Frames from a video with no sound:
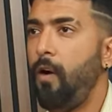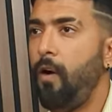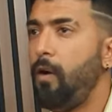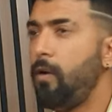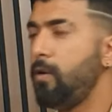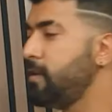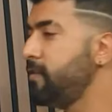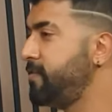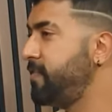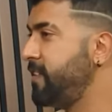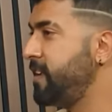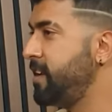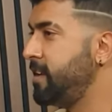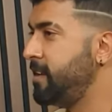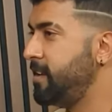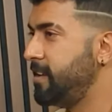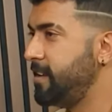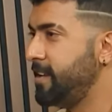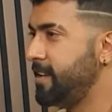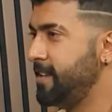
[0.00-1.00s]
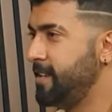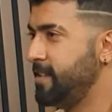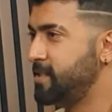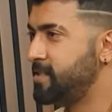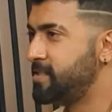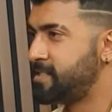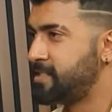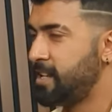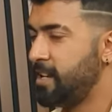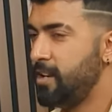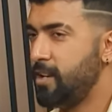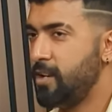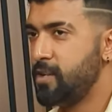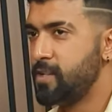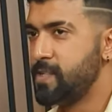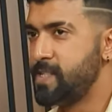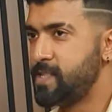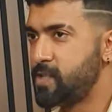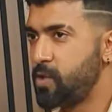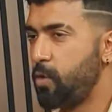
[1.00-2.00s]
All of it is
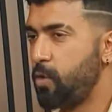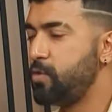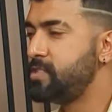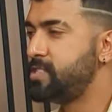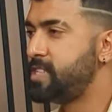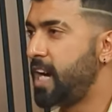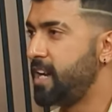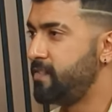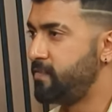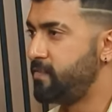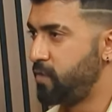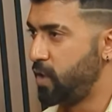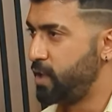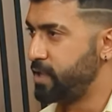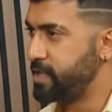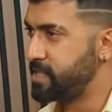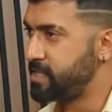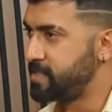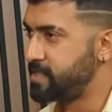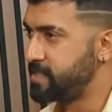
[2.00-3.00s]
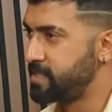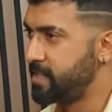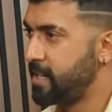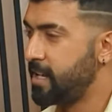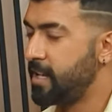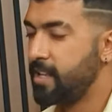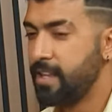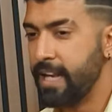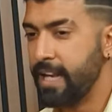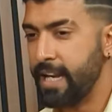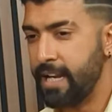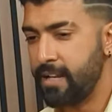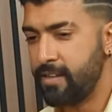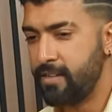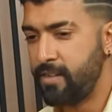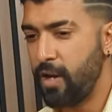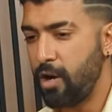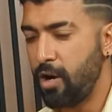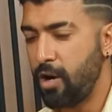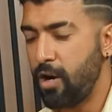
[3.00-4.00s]
so diverse.
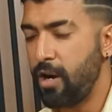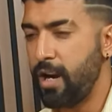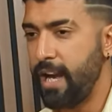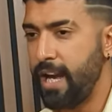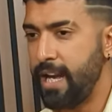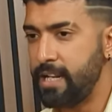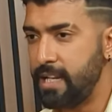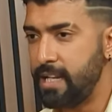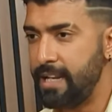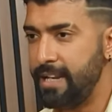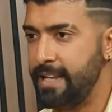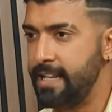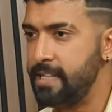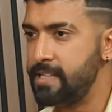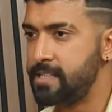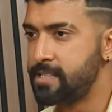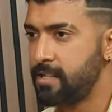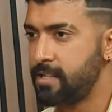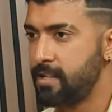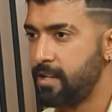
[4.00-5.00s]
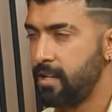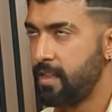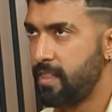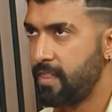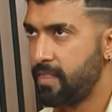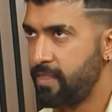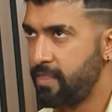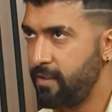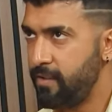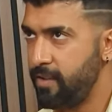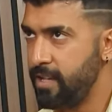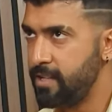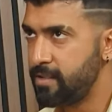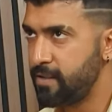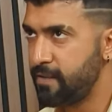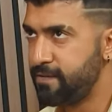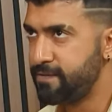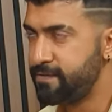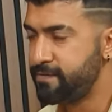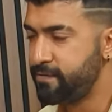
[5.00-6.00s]
Like there are at least 3
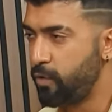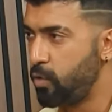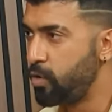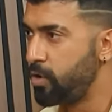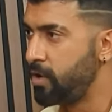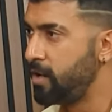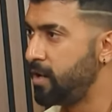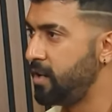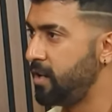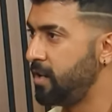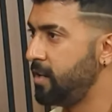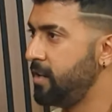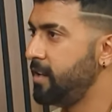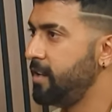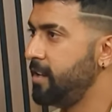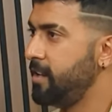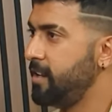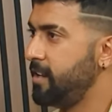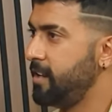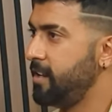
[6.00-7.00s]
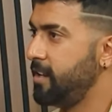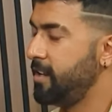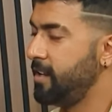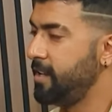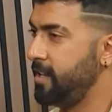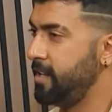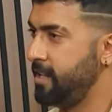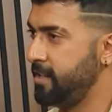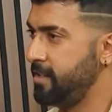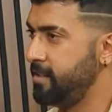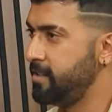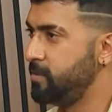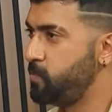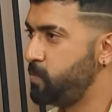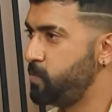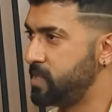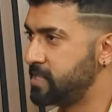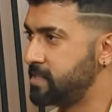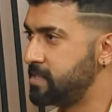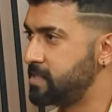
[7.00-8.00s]
or 4 Indian
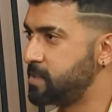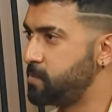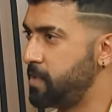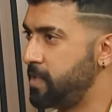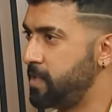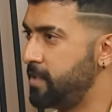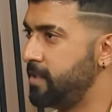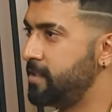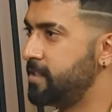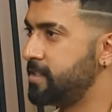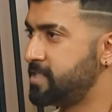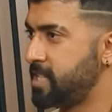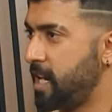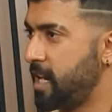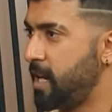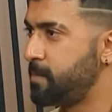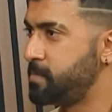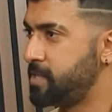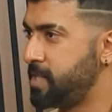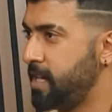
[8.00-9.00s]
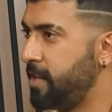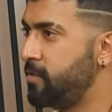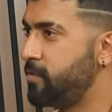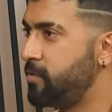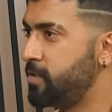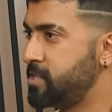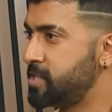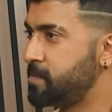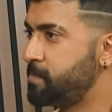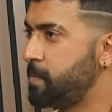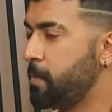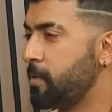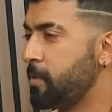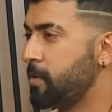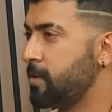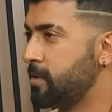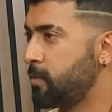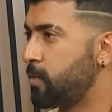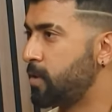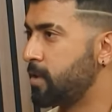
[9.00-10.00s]
businessmen in the top 10 richest
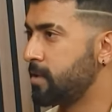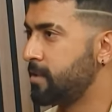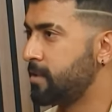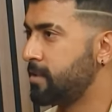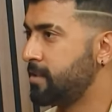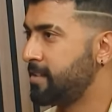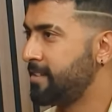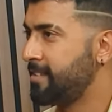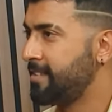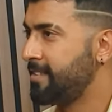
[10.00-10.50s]
people in the world